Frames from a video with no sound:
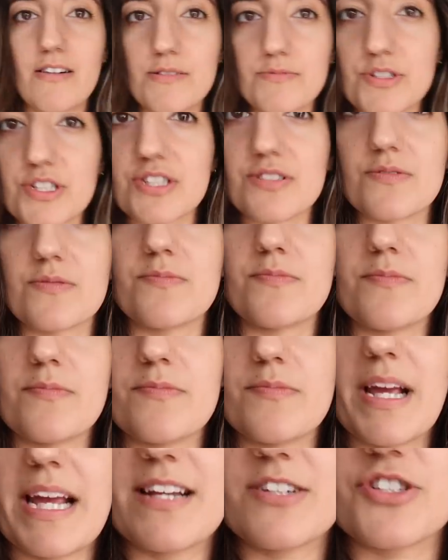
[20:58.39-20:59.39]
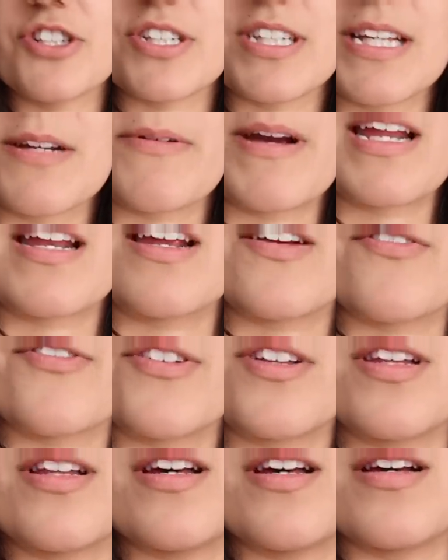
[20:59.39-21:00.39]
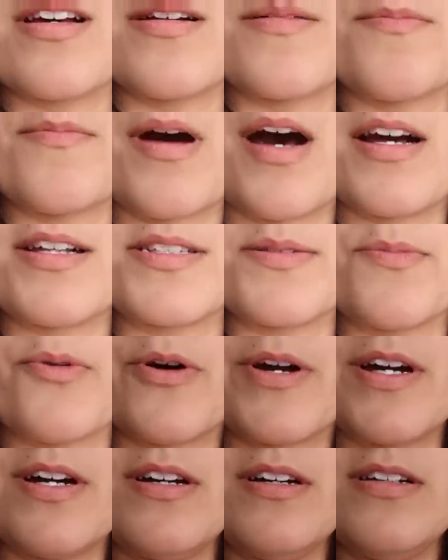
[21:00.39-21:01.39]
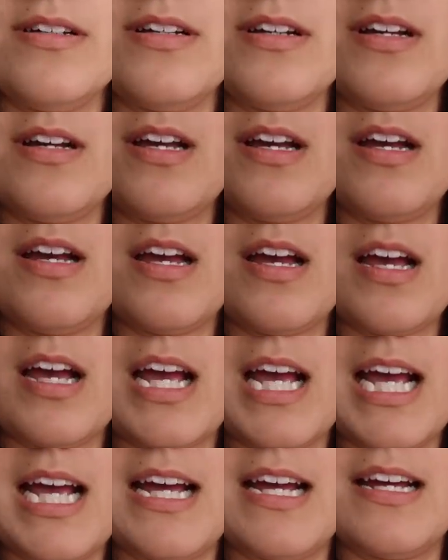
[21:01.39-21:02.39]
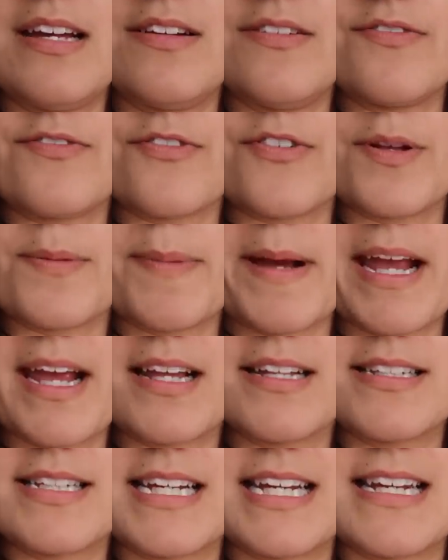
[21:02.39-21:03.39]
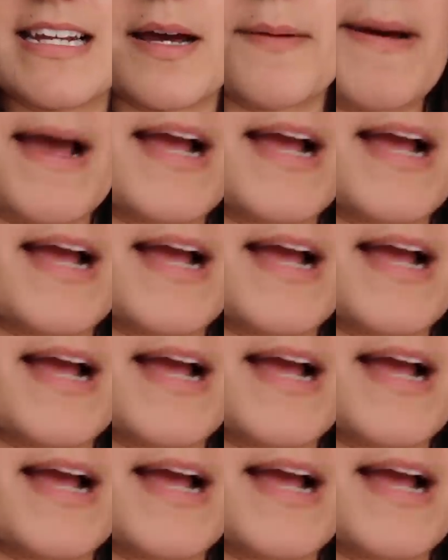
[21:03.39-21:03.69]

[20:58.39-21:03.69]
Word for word: I'm just anxiously waiting for the pot to boil and for the pan to heat up.